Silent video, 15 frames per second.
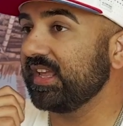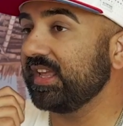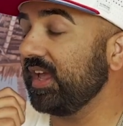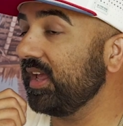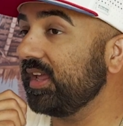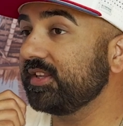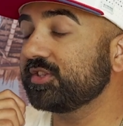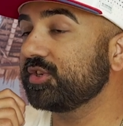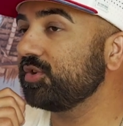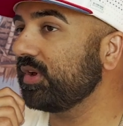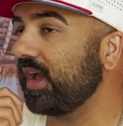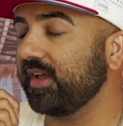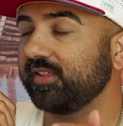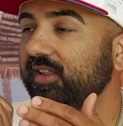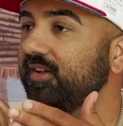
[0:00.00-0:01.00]
Yeah,
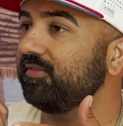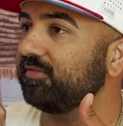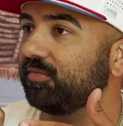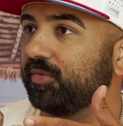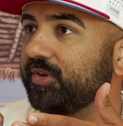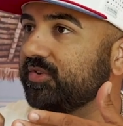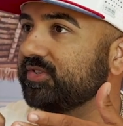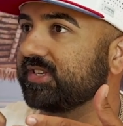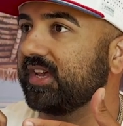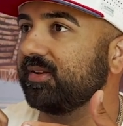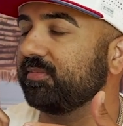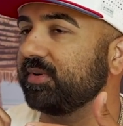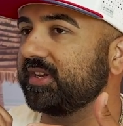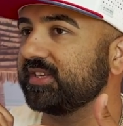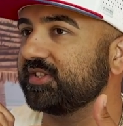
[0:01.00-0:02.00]
I love what you said,
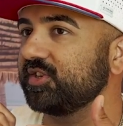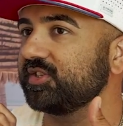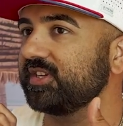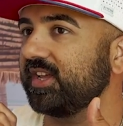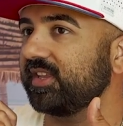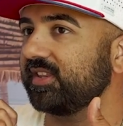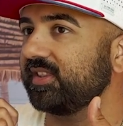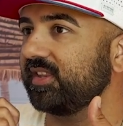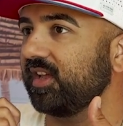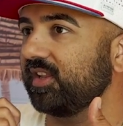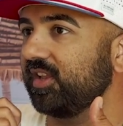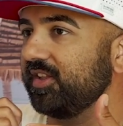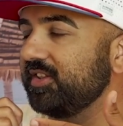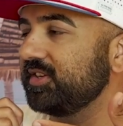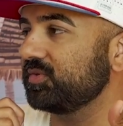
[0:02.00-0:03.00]
because there's like a
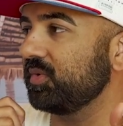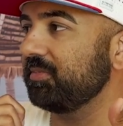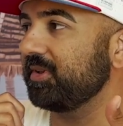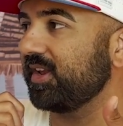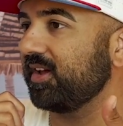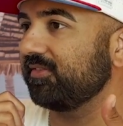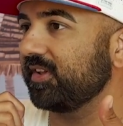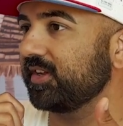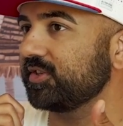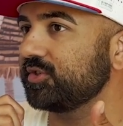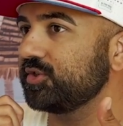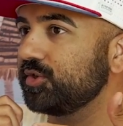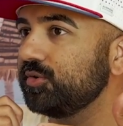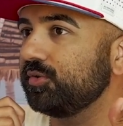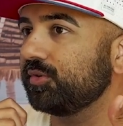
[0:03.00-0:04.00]
lot of these women have like
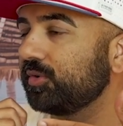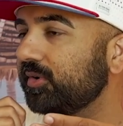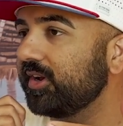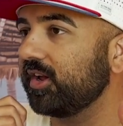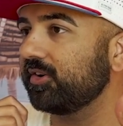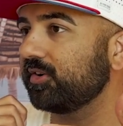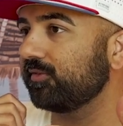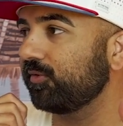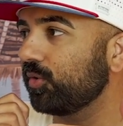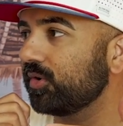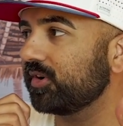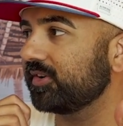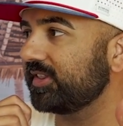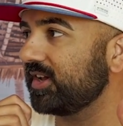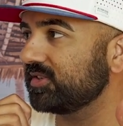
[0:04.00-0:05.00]
200, 300,
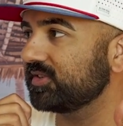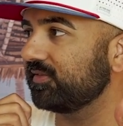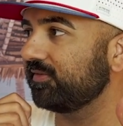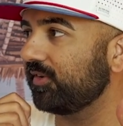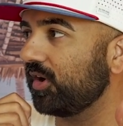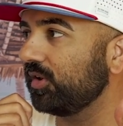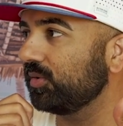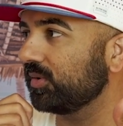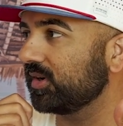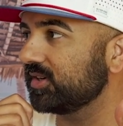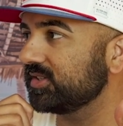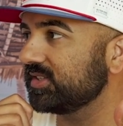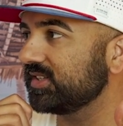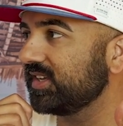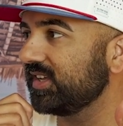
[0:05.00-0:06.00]
400,000
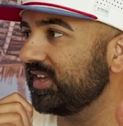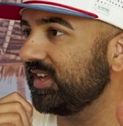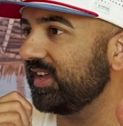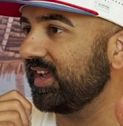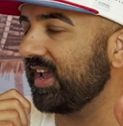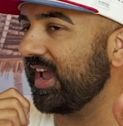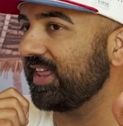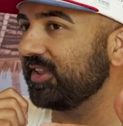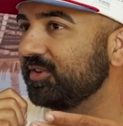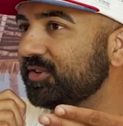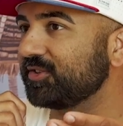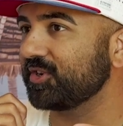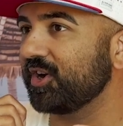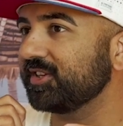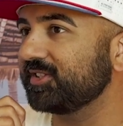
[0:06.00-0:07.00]
followers. And then you
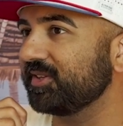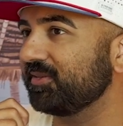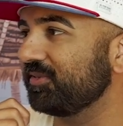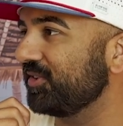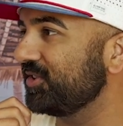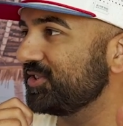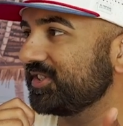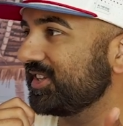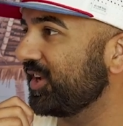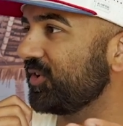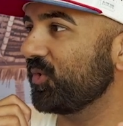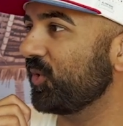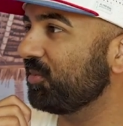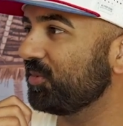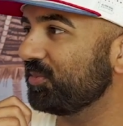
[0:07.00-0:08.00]
talk to them, they're just like
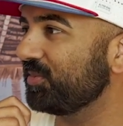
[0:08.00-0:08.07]
normal